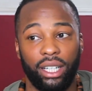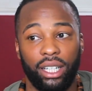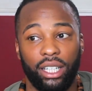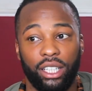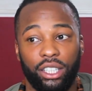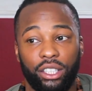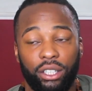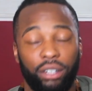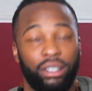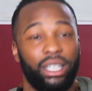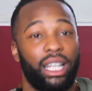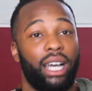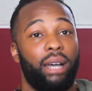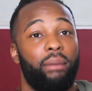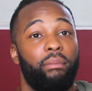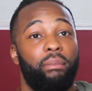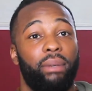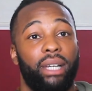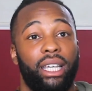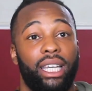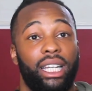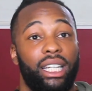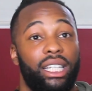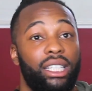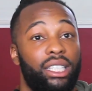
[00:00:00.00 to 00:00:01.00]
sorry that I'm
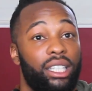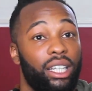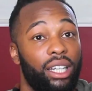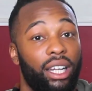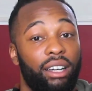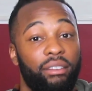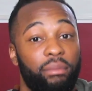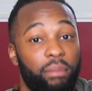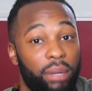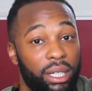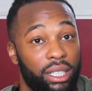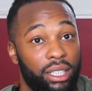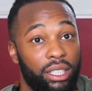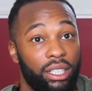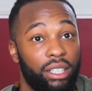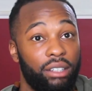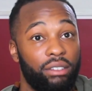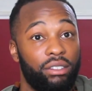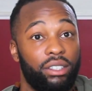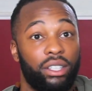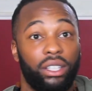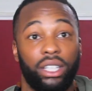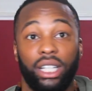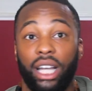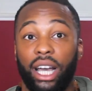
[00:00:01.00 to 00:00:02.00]
beginning to love
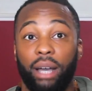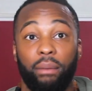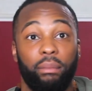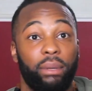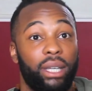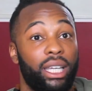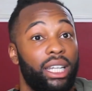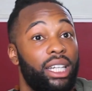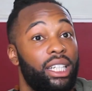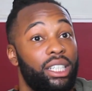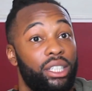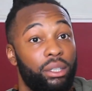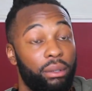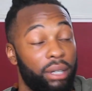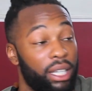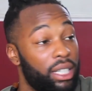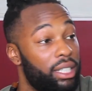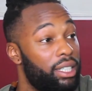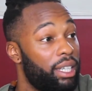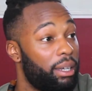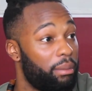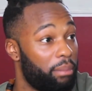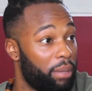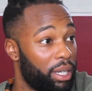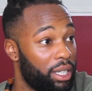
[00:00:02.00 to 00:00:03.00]
myself. Sorry that I'm beginning to
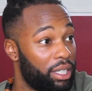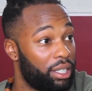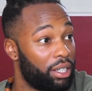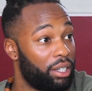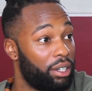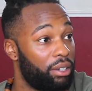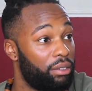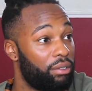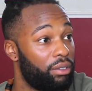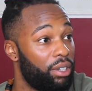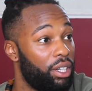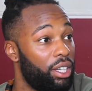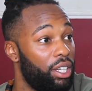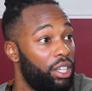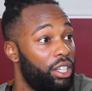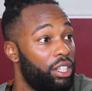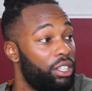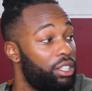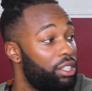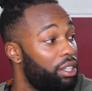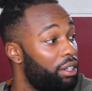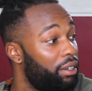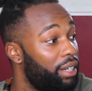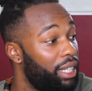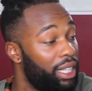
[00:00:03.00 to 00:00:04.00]
accept myself.
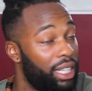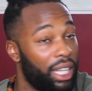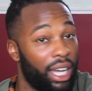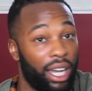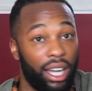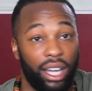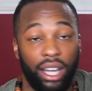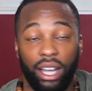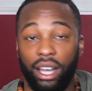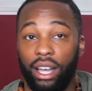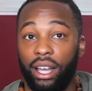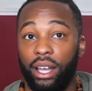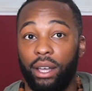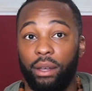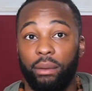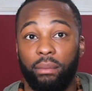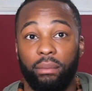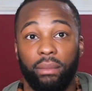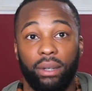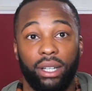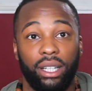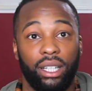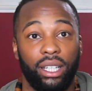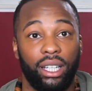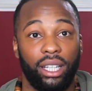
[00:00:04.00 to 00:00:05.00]
Sorry that
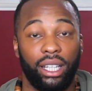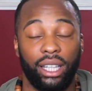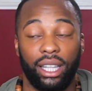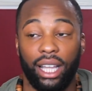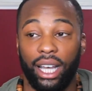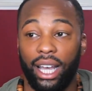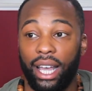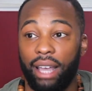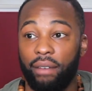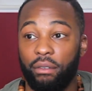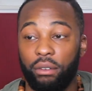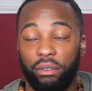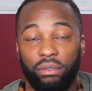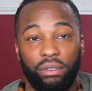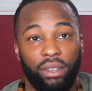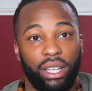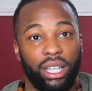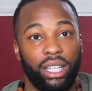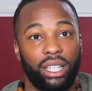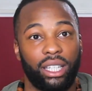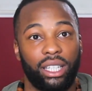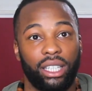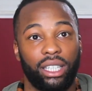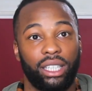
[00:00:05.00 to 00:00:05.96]
that everything